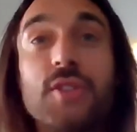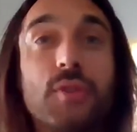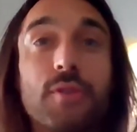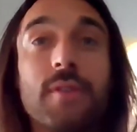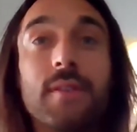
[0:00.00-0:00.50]

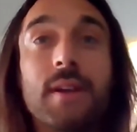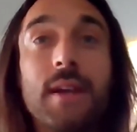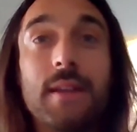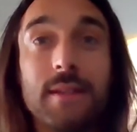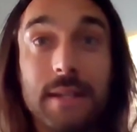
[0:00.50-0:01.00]

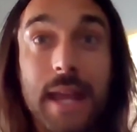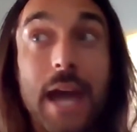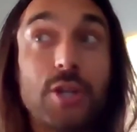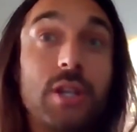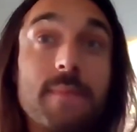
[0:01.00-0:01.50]
certain mm.
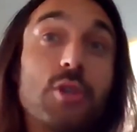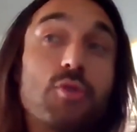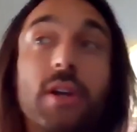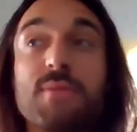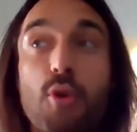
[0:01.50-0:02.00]
actually make
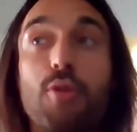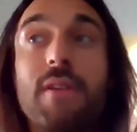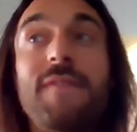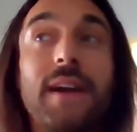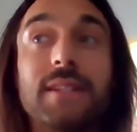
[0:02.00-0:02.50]
drugs more
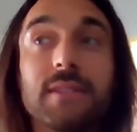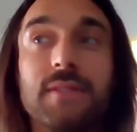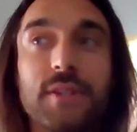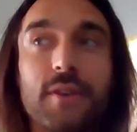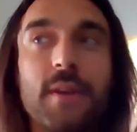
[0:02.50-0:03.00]
effective.
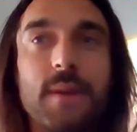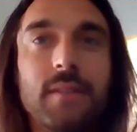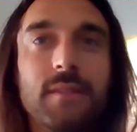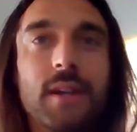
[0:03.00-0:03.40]
You know what I mean?